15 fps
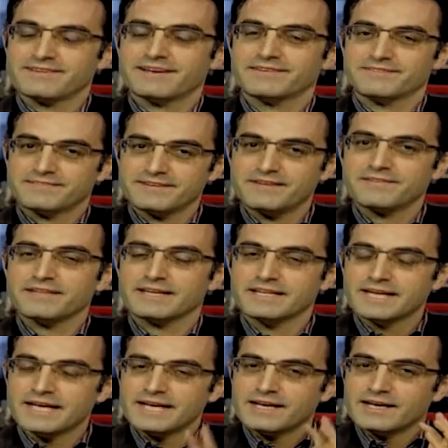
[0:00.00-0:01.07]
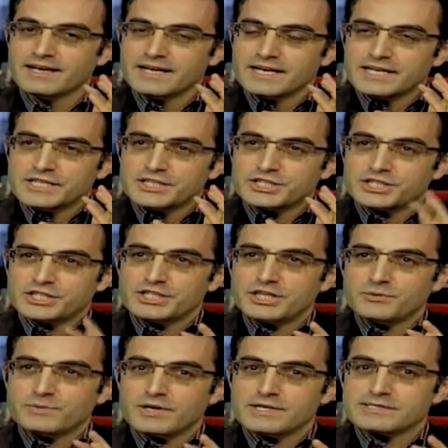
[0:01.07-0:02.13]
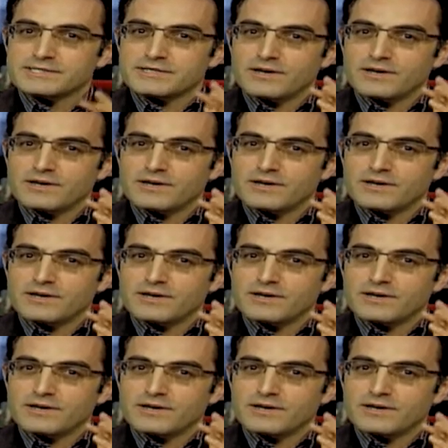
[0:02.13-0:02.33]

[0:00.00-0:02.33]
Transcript: I feel that she was